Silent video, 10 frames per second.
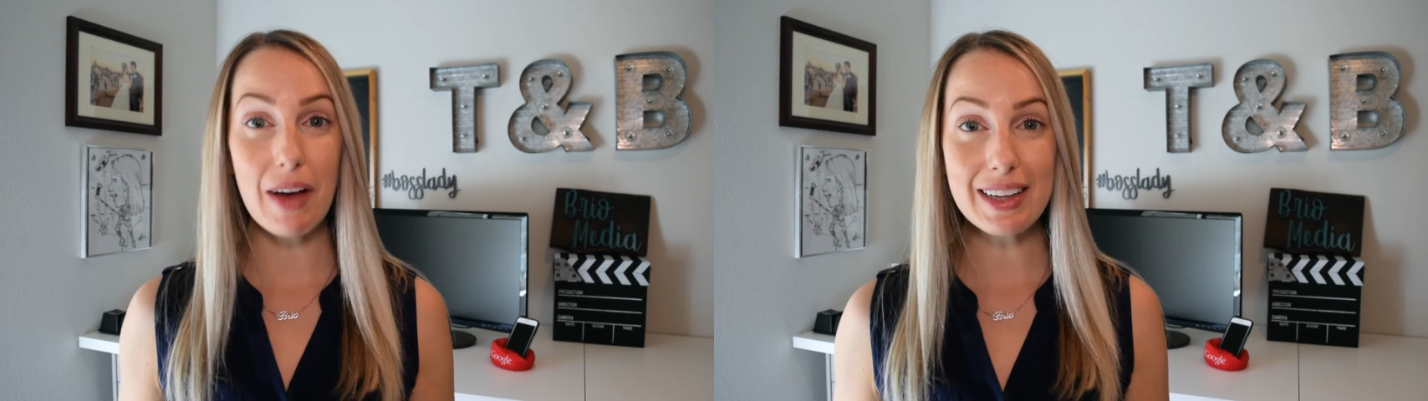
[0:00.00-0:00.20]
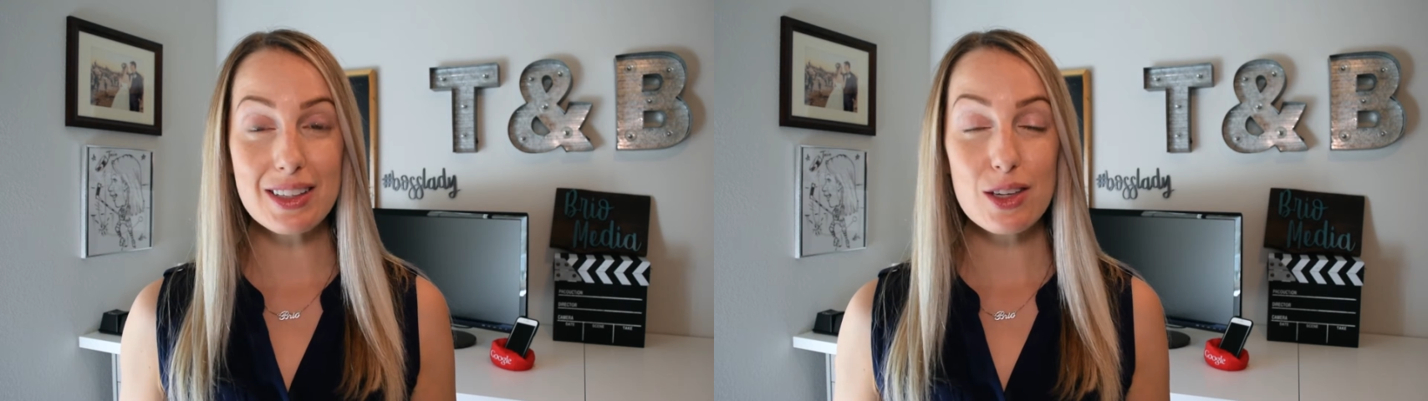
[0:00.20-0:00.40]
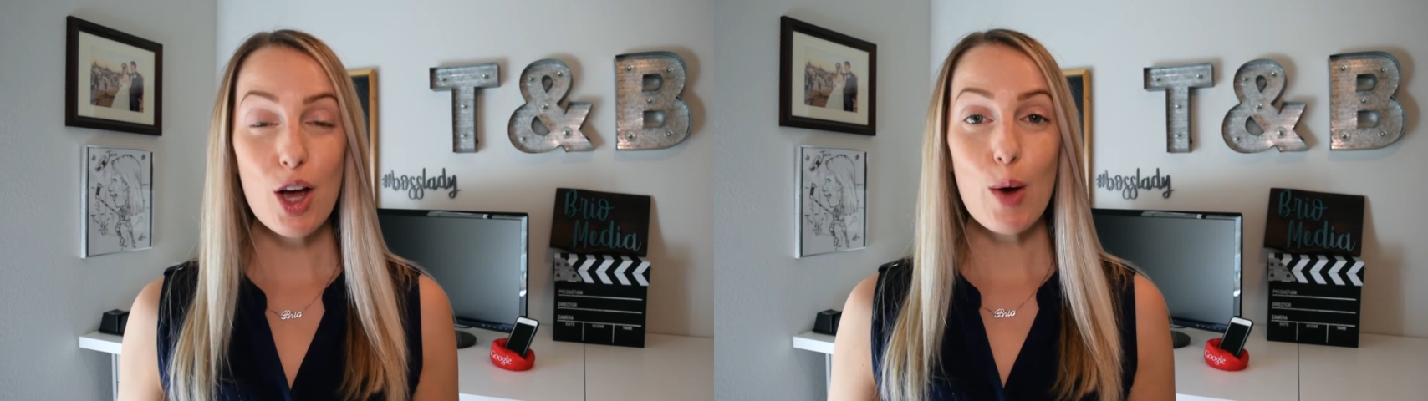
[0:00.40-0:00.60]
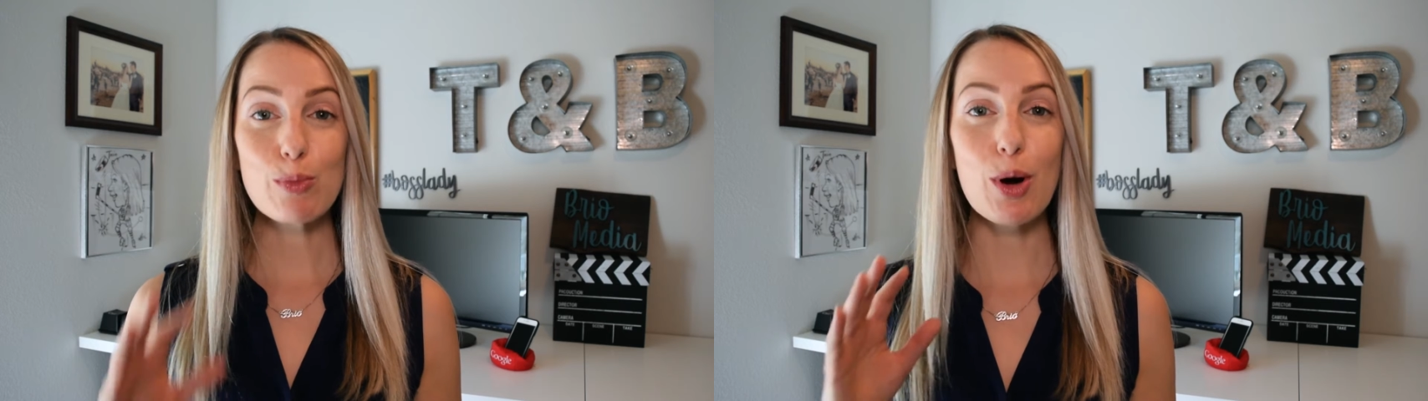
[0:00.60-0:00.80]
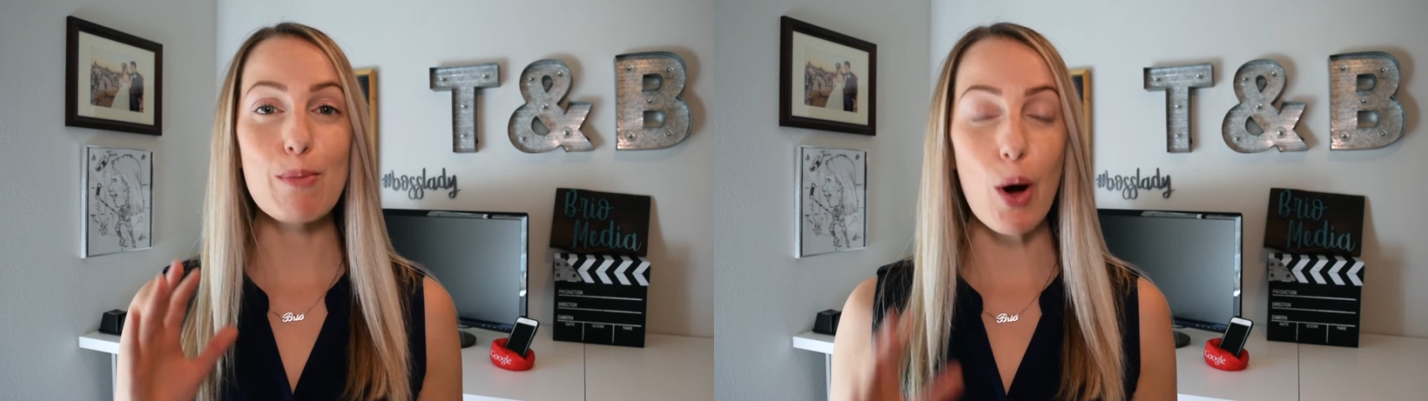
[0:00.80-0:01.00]
events
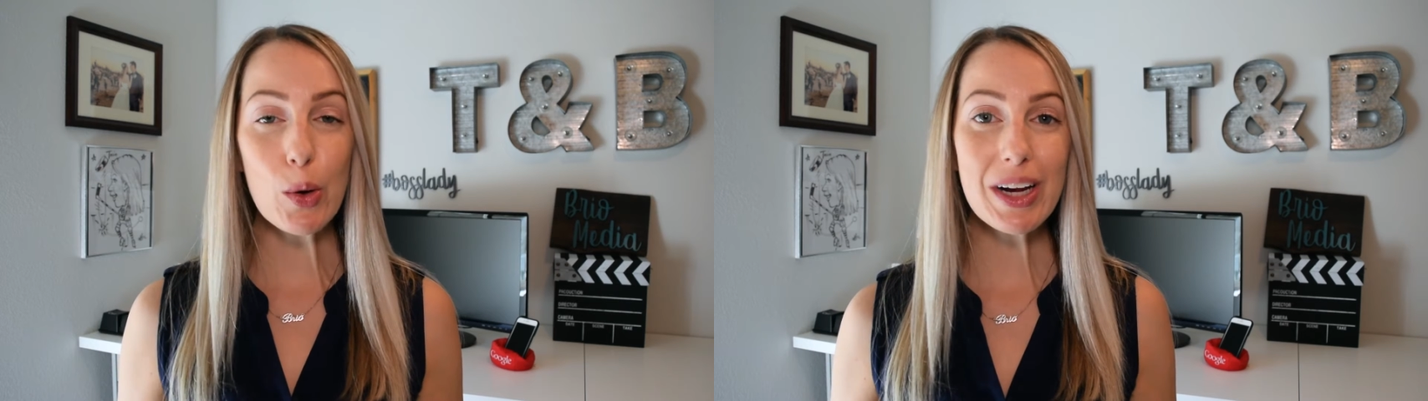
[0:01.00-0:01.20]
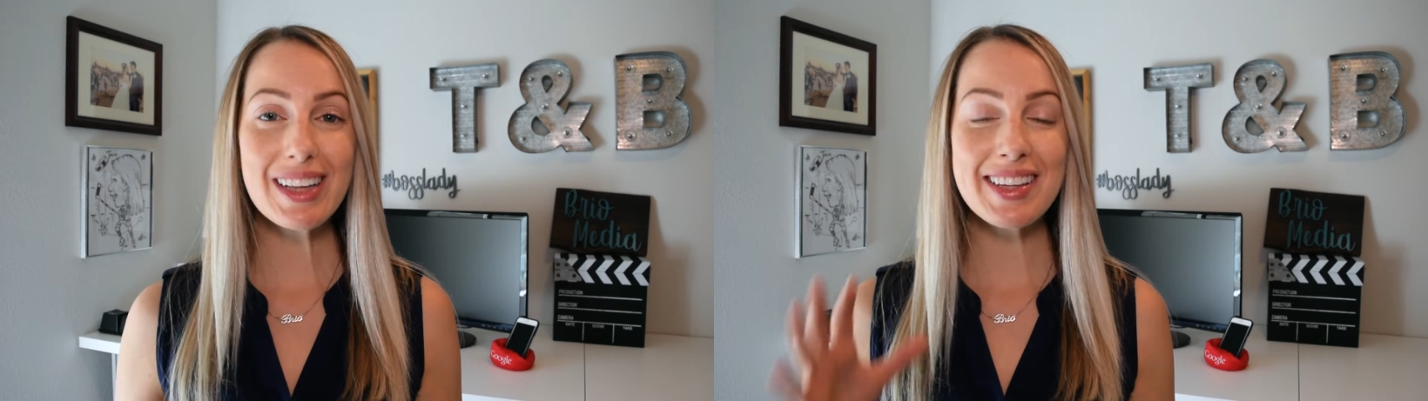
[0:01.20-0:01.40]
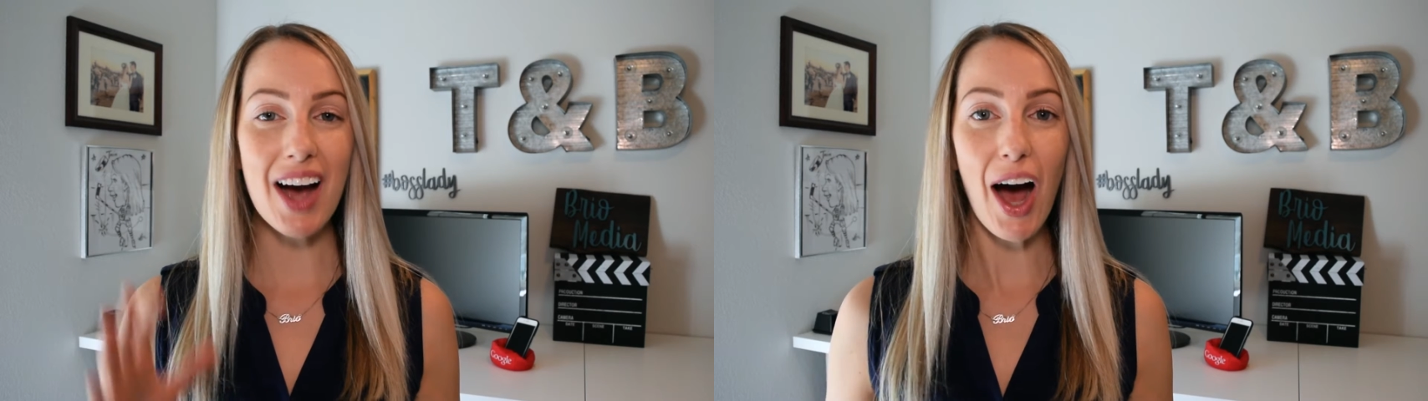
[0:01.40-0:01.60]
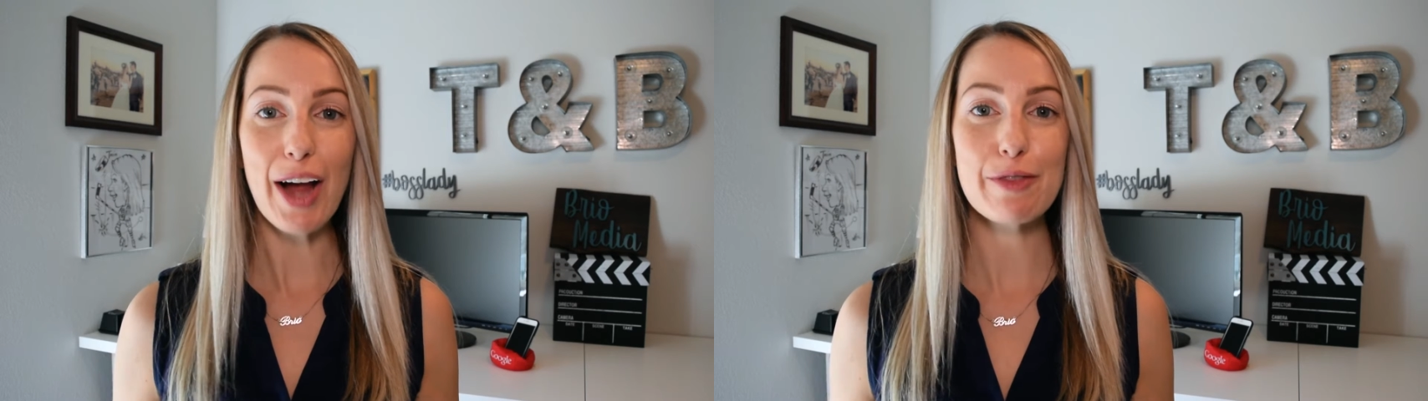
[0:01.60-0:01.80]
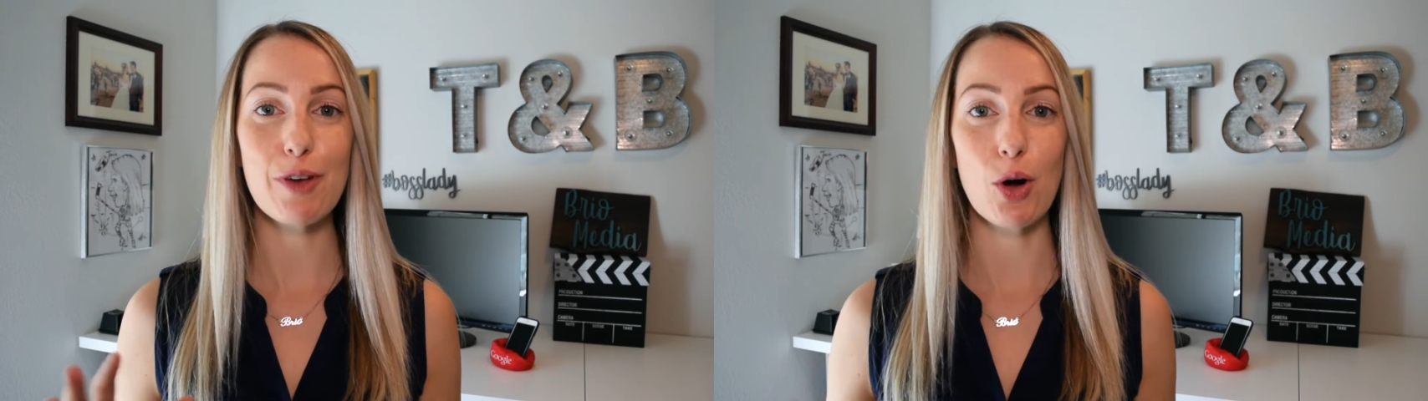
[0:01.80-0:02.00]
promoting the
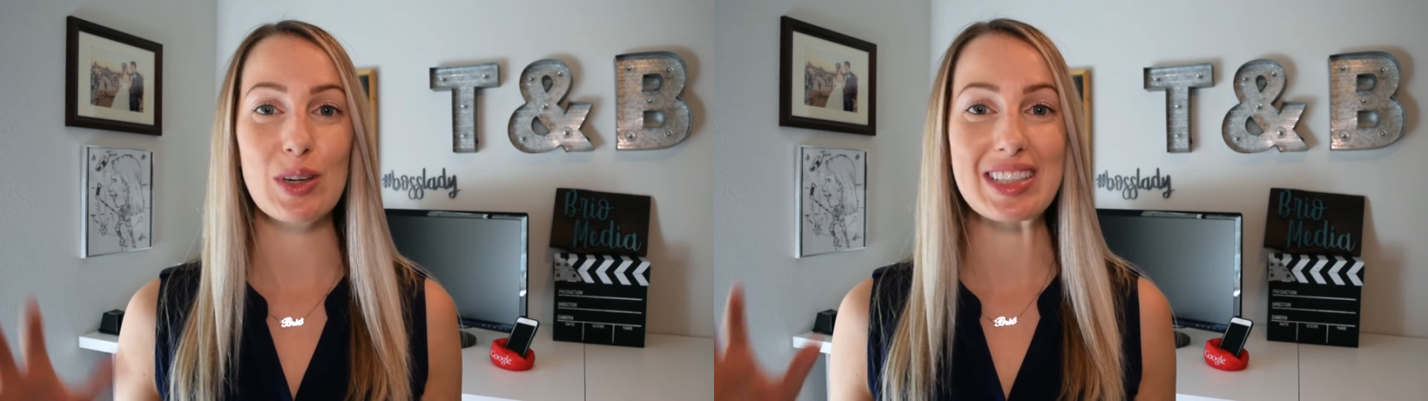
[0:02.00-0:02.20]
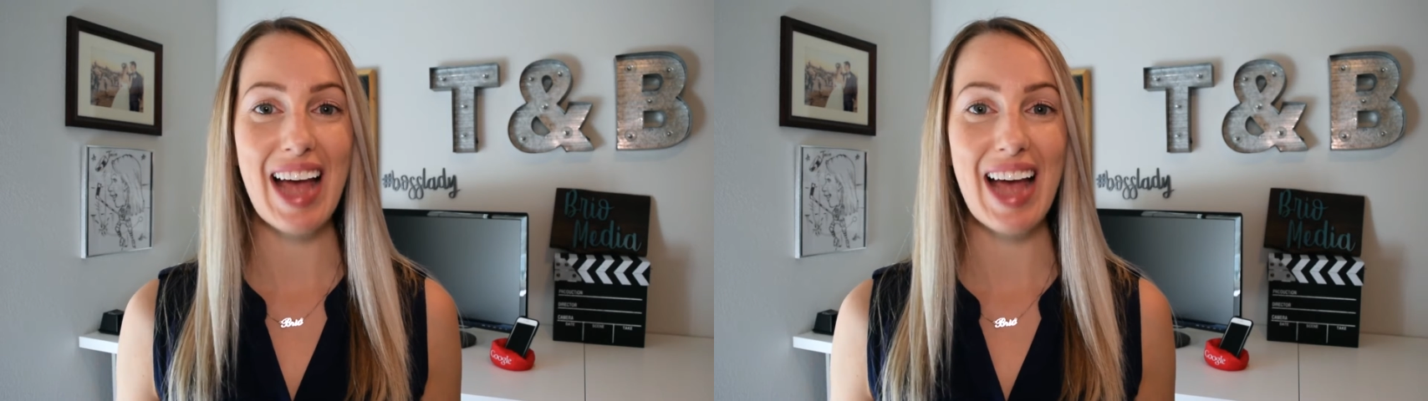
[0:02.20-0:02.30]
iPhone